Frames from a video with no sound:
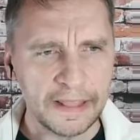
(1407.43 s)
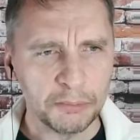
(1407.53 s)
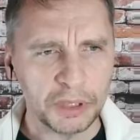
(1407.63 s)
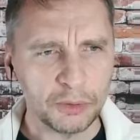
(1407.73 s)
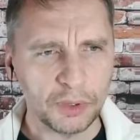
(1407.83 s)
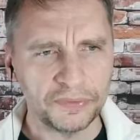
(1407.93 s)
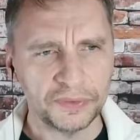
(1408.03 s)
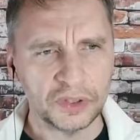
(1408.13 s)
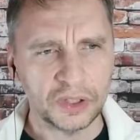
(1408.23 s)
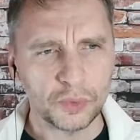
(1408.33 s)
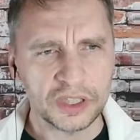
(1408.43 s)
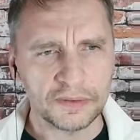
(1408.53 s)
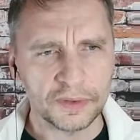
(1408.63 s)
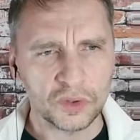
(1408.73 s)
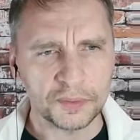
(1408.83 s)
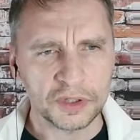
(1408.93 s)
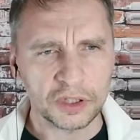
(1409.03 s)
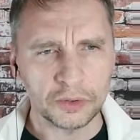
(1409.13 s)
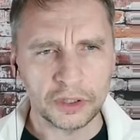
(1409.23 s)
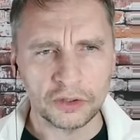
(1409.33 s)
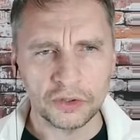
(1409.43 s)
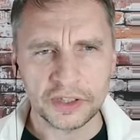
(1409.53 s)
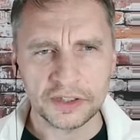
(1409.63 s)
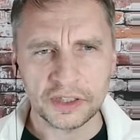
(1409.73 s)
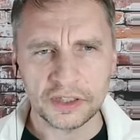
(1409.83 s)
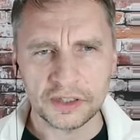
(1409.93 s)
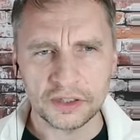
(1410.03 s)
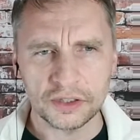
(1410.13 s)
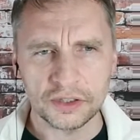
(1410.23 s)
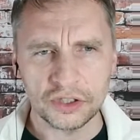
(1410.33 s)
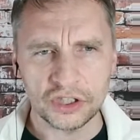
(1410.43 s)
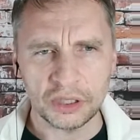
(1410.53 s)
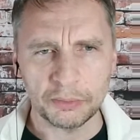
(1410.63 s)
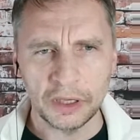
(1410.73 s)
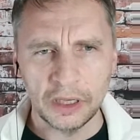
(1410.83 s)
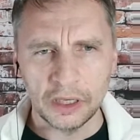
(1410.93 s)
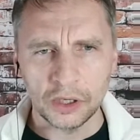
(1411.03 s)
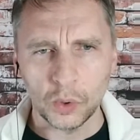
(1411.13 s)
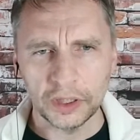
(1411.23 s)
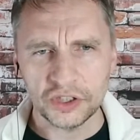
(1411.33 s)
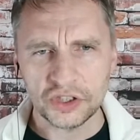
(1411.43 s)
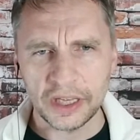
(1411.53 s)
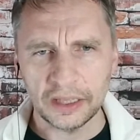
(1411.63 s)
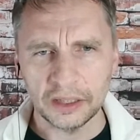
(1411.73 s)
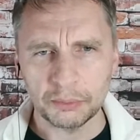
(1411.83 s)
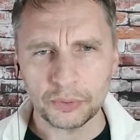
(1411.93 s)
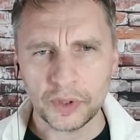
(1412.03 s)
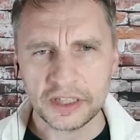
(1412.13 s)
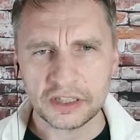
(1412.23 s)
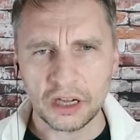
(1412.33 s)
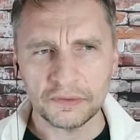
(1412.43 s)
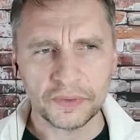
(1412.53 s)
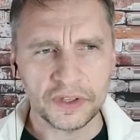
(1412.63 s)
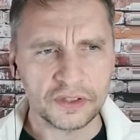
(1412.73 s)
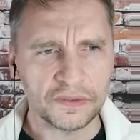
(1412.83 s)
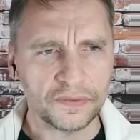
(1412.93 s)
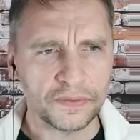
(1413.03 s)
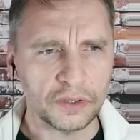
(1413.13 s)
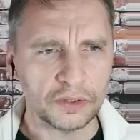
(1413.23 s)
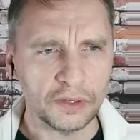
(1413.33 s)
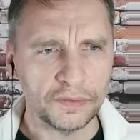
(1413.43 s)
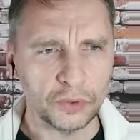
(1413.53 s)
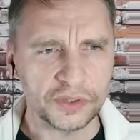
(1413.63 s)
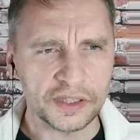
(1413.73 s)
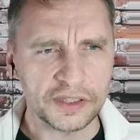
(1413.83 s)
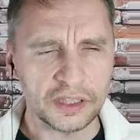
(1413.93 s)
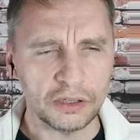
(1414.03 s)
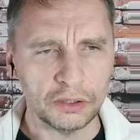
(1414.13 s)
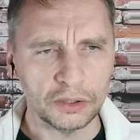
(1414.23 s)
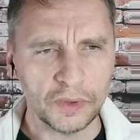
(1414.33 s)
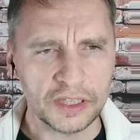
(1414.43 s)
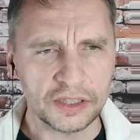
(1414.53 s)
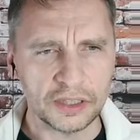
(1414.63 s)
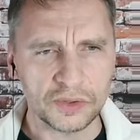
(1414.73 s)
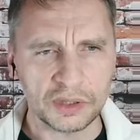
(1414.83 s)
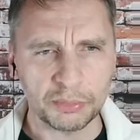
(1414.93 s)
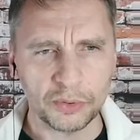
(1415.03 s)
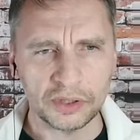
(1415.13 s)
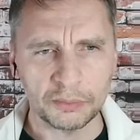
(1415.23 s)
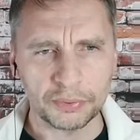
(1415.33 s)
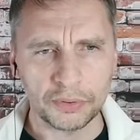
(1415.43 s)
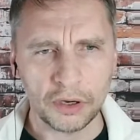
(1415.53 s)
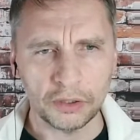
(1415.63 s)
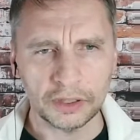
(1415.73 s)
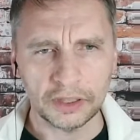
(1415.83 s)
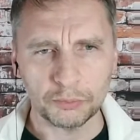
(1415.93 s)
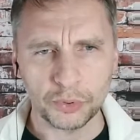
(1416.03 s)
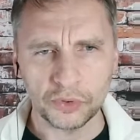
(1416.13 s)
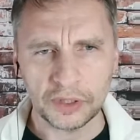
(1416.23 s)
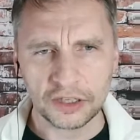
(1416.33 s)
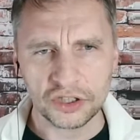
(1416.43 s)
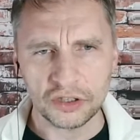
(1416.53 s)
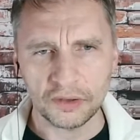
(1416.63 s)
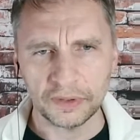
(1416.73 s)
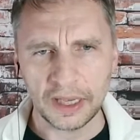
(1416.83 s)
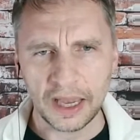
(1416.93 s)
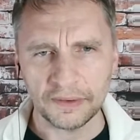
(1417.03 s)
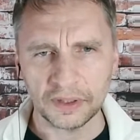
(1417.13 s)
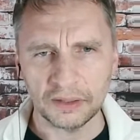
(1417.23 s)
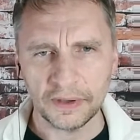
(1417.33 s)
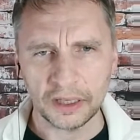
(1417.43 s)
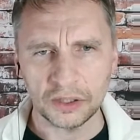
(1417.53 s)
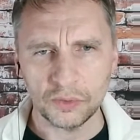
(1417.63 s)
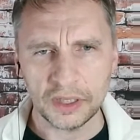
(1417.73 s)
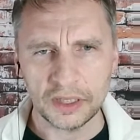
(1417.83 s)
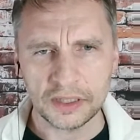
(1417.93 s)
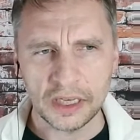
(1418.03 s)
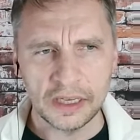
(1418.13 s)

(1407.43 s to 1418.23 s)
Meanwhile, 53 civic groups, including Ulsan Citizenship Coalition, held a press conference in front of the Ulsan City Hall on Wednesday to support the protection of the Afghan evacuees